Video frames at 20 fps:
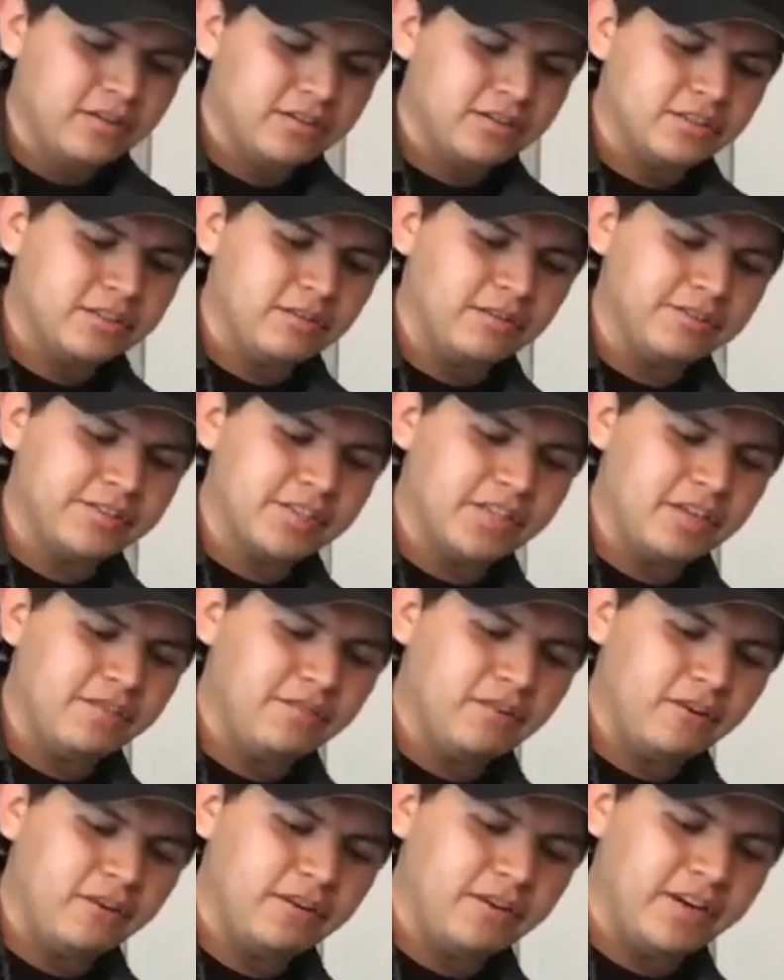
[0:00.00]
So let's
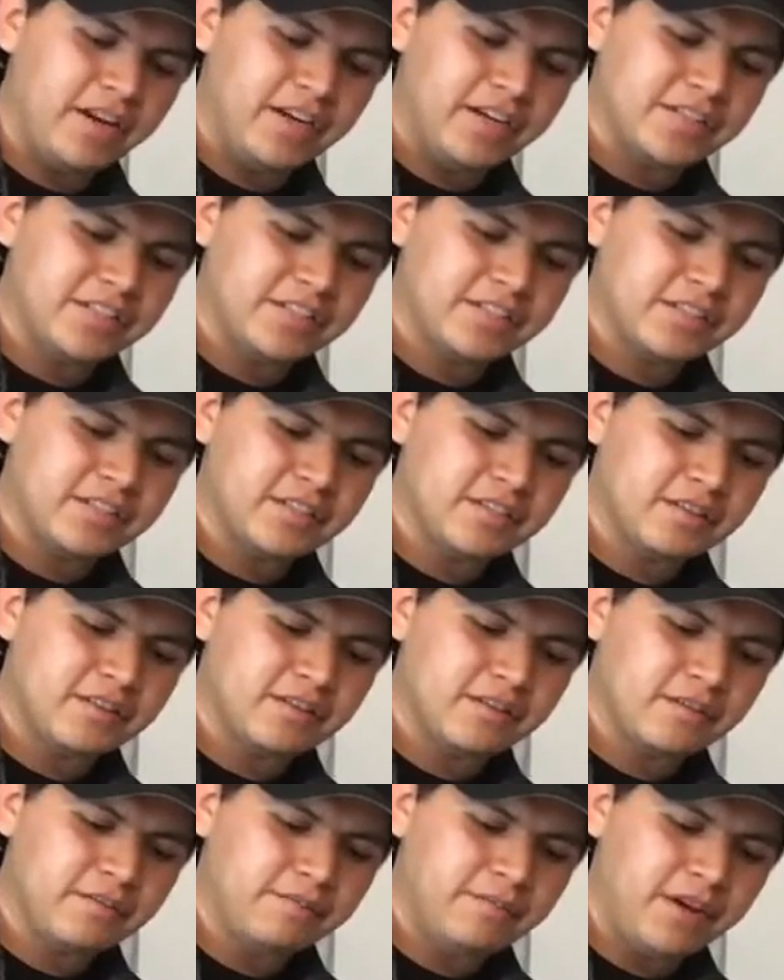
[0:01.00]
give our nice
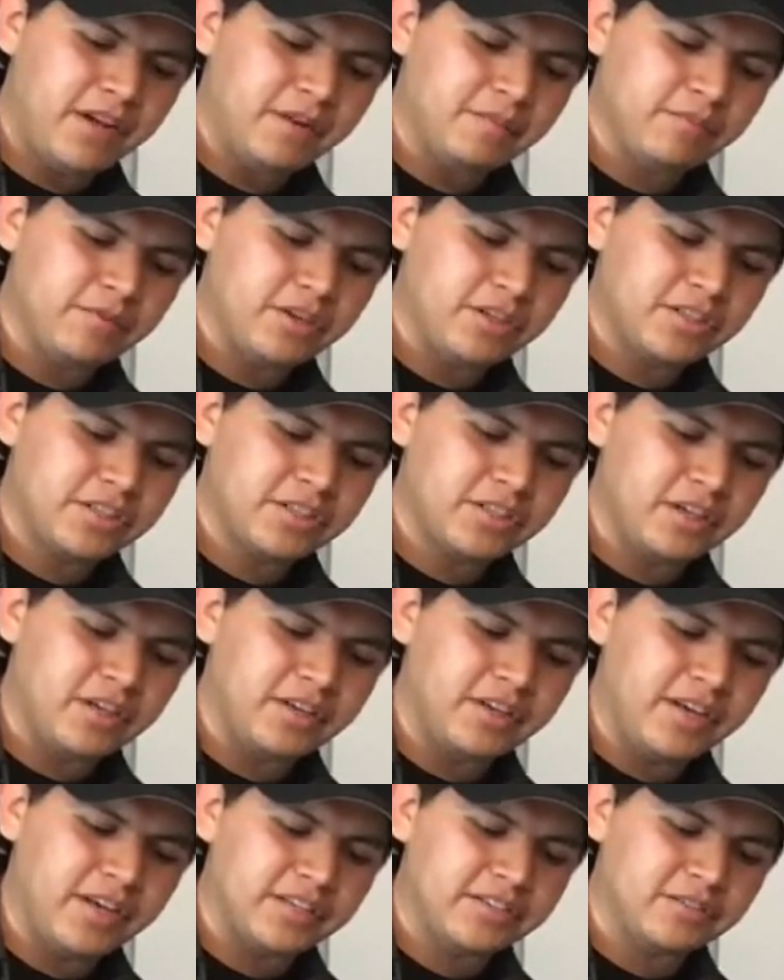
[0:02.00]
paintbrush a
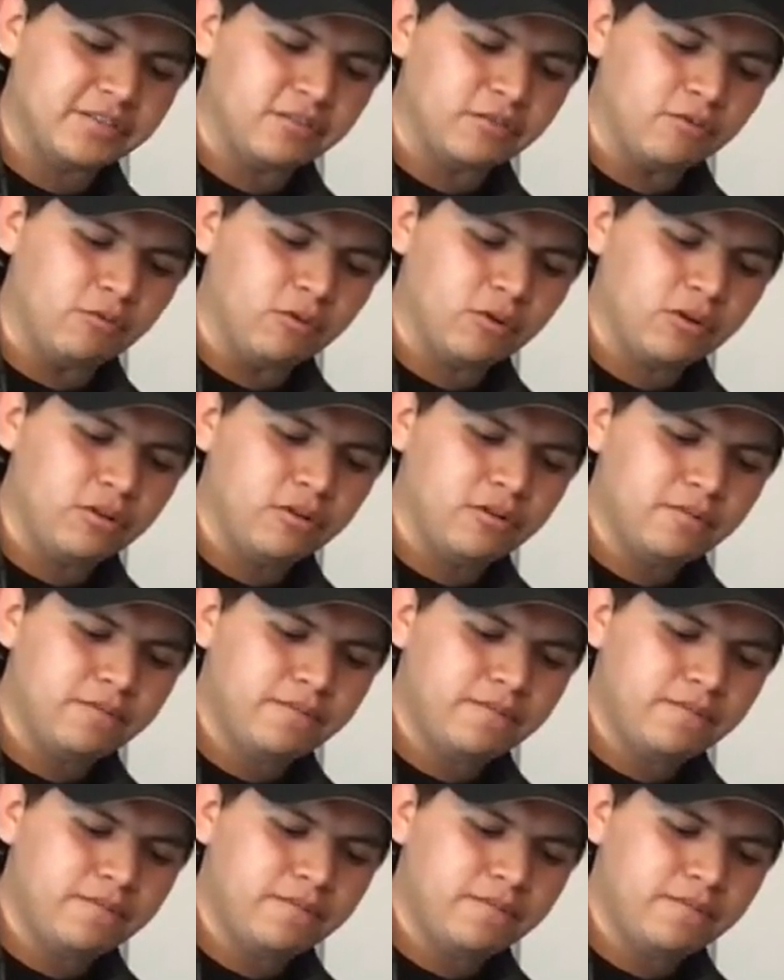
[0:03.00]
nice little whirl.